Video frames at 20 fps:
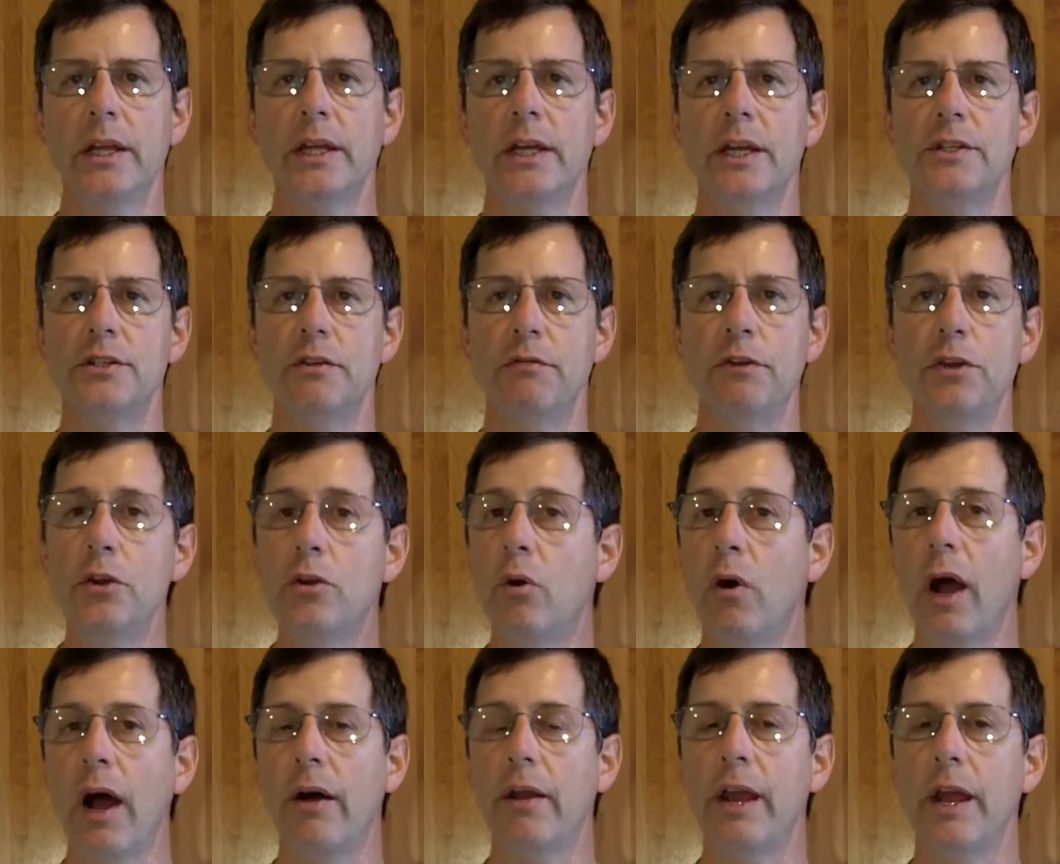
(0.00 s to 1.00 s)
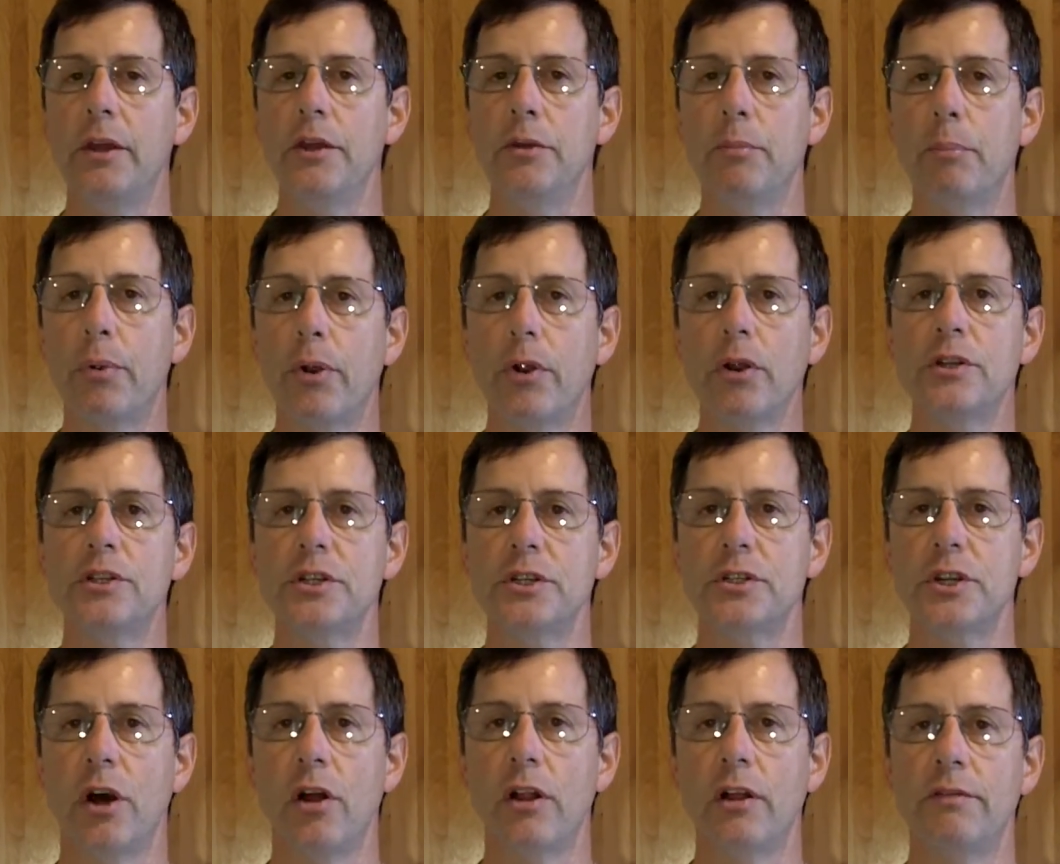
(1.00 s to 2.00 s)
Because if you go out and you
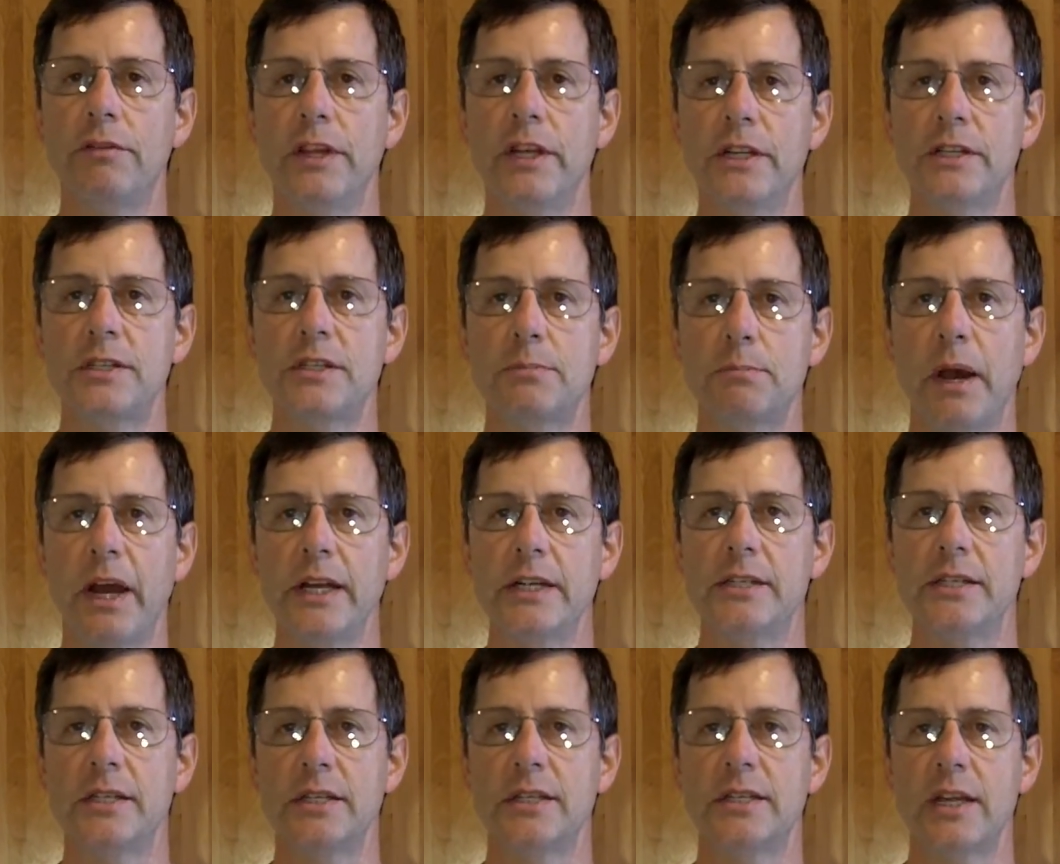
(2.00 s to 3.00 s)
purchase all of these spices